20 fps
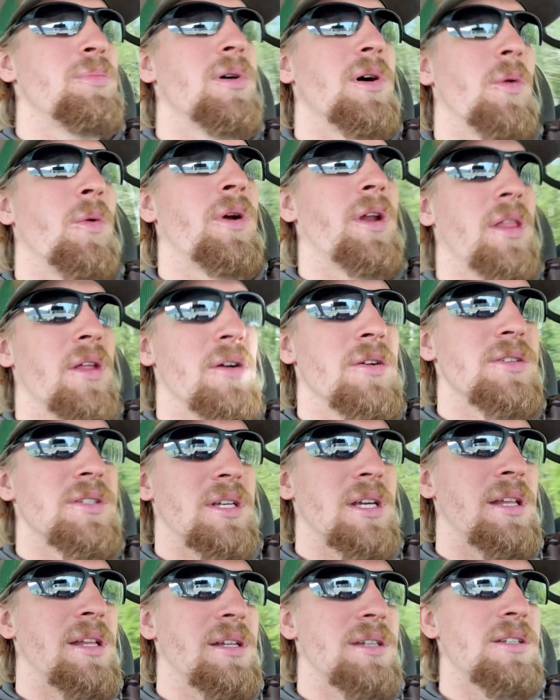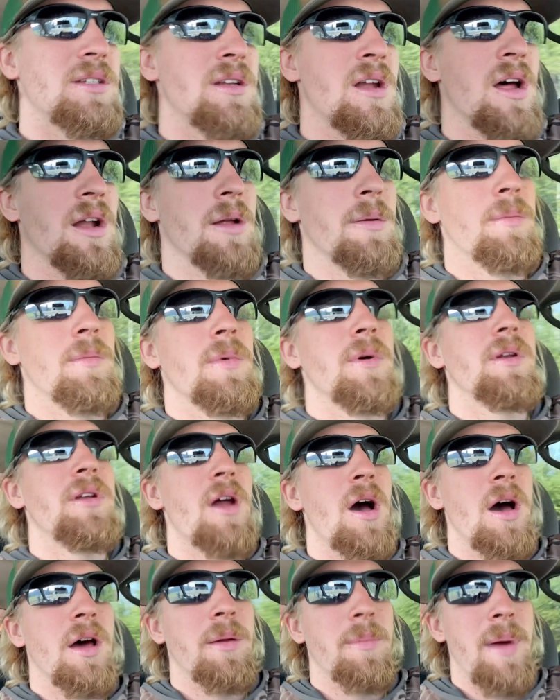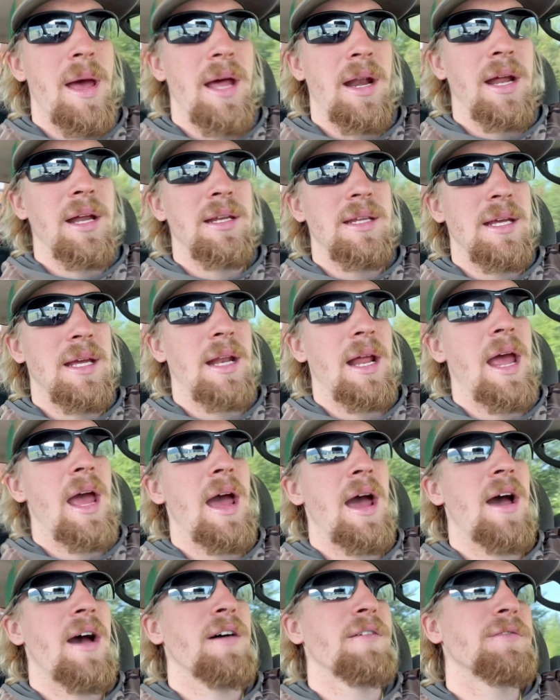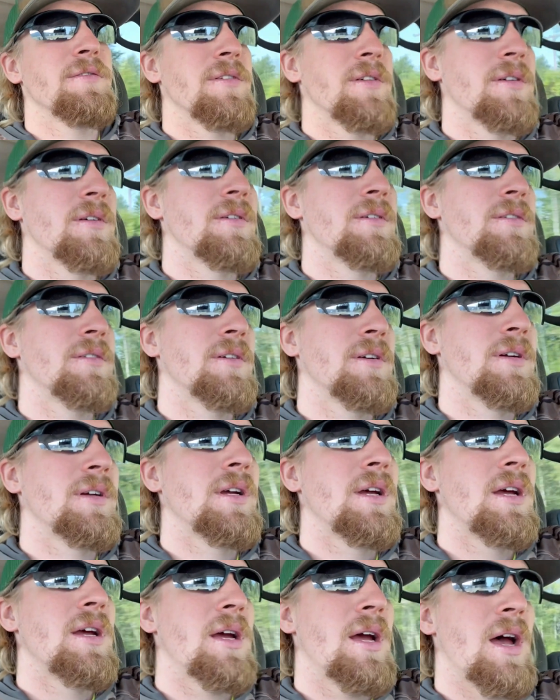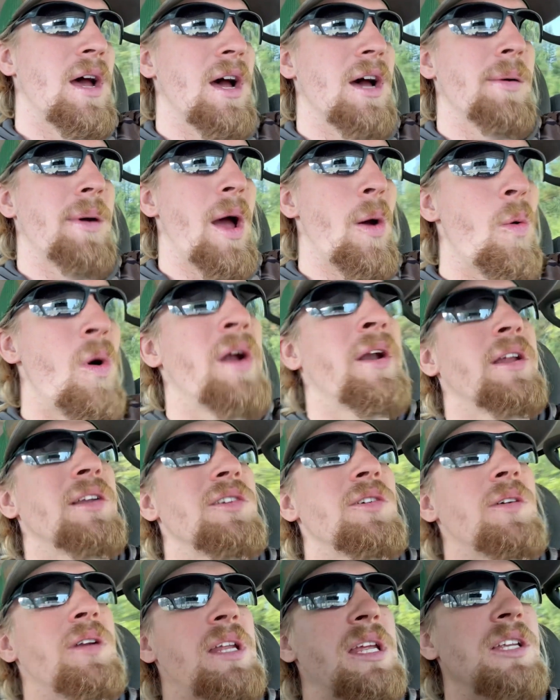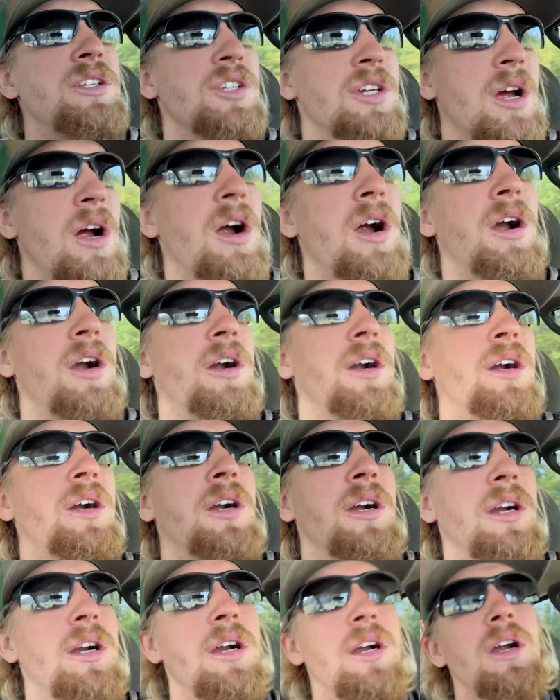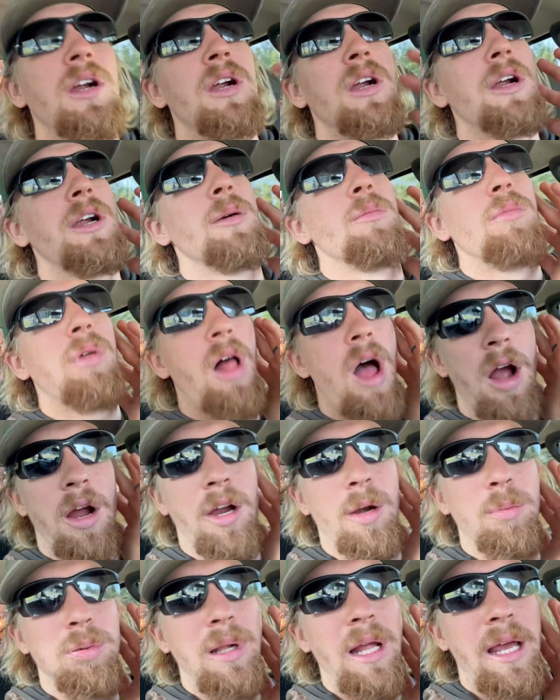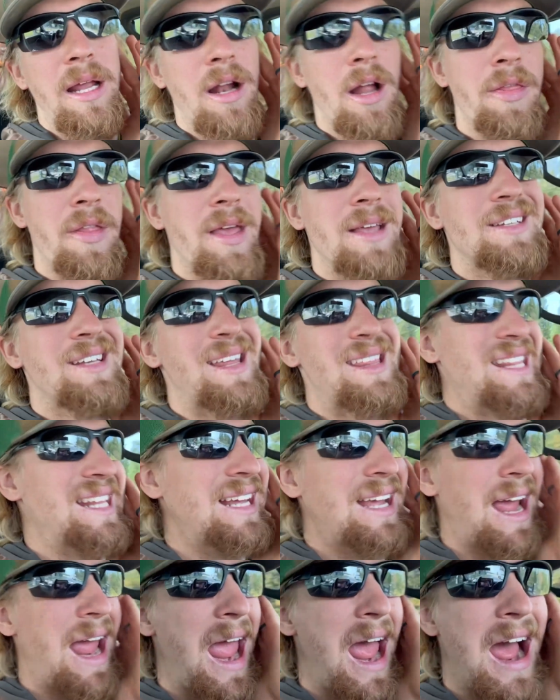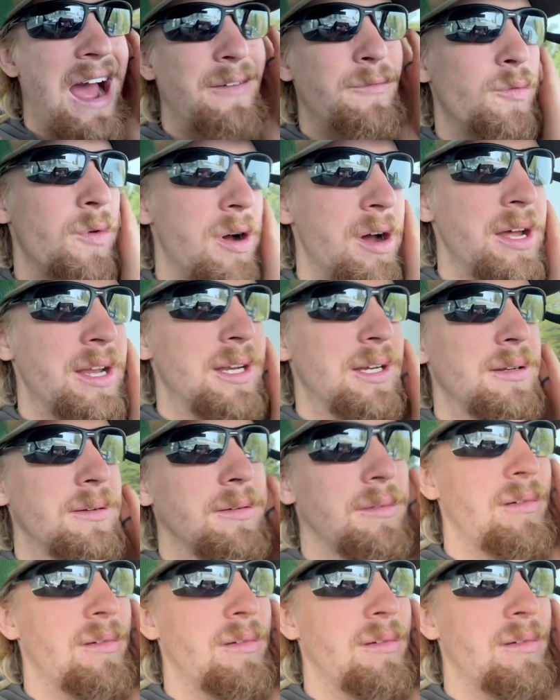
put one of those in. It's not a bad idea to have. I want to do an EGR blocker plate on this. I think I have one.